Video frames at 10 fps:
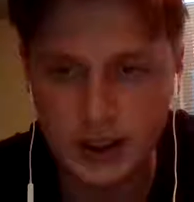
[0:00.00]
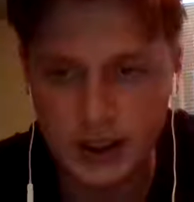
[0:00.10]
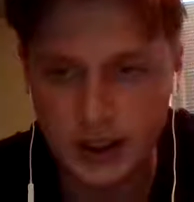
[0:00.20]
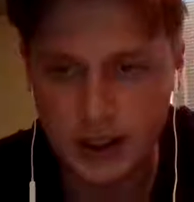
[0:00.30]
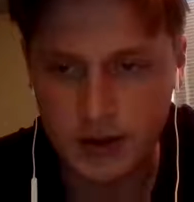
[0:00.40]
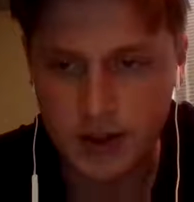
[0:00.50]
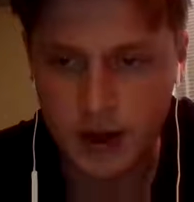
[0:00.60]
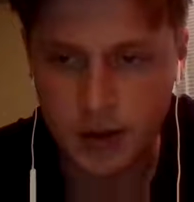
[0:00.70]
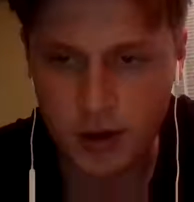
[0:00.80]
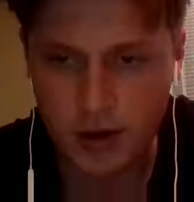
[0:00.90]
Give a
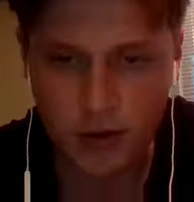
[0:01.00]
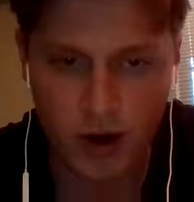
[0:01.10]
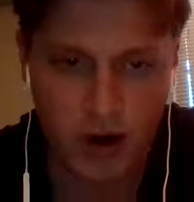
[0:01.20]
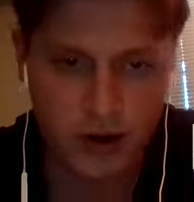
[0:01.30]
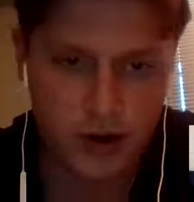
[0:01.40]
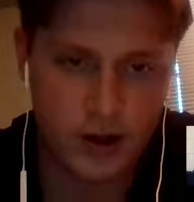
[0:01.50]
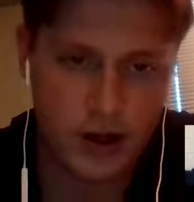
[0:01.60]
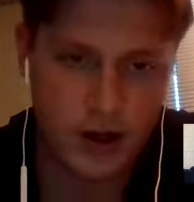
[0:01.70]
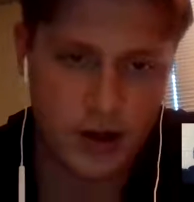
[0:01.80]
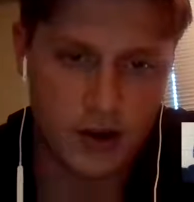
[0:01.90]
number, round to the
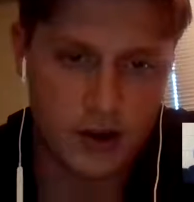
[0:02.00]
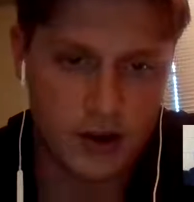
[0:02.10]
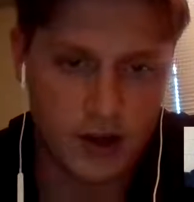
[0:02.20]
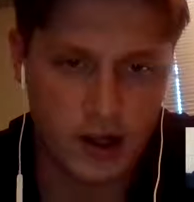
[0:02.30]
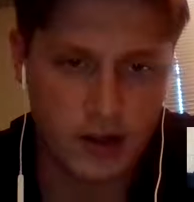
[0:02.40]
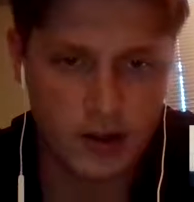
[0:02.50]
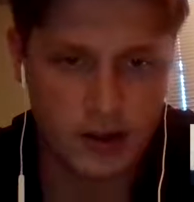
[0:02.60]
nearest cent.